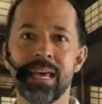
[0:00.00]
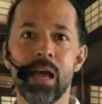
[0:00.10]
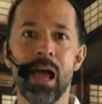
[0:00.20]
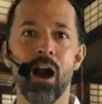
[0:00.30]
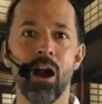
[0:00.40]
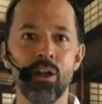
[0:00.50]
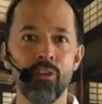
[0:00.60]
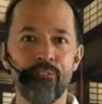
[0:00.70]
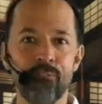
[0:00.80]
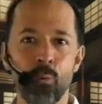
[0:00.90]
other
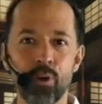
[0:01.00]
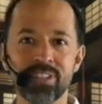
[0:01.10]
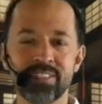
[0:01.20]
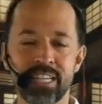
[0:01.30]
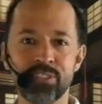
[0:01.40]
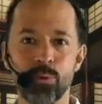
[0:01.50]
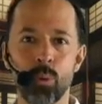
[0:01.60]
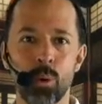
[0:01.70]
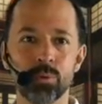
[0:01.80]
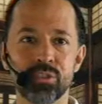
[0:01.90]
4 to 6 year
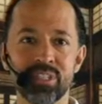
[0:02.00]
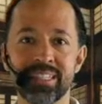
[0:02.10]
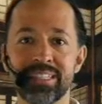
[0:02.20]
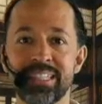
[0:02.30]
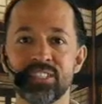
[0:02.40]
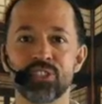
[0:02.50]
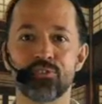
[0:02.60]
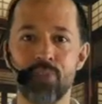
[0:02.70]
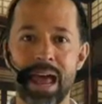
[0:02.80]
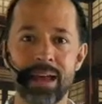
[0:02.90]
olds
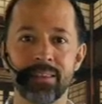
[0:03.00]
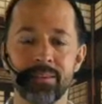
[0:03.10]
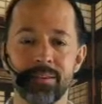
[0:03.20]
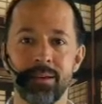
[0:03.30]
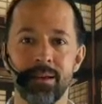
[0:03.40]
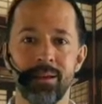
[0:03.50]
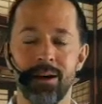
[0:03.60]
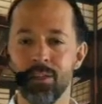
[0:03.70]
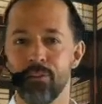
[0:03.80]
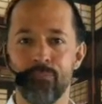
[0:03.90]
distract
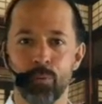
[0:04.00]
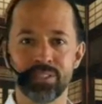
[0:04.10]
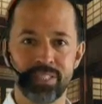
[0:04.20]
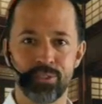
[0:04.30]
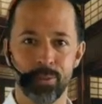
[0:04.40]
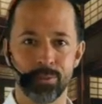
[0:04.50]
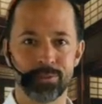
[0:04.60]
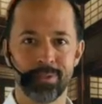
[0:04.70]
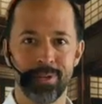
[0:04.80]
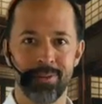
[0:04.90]
other 4 to 6 year olds,
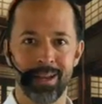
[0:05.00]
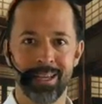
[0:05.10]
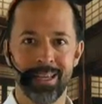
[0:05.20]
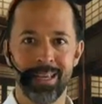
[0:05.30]
right?